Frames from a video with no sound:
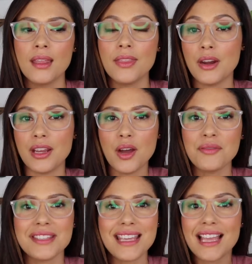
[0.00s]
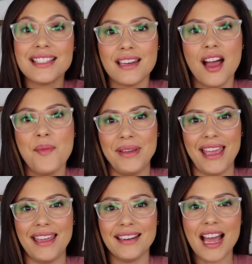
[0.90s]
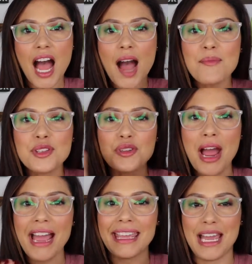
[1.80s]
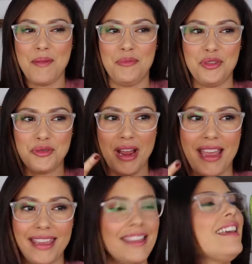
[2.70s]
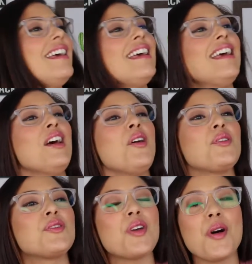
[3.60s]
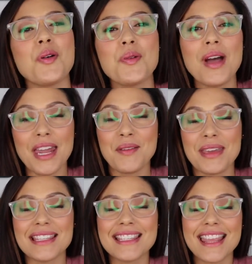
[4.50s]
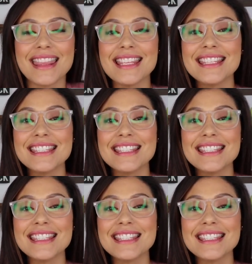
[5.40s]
there I go, see I said um again. trying I'm trying so anyways, this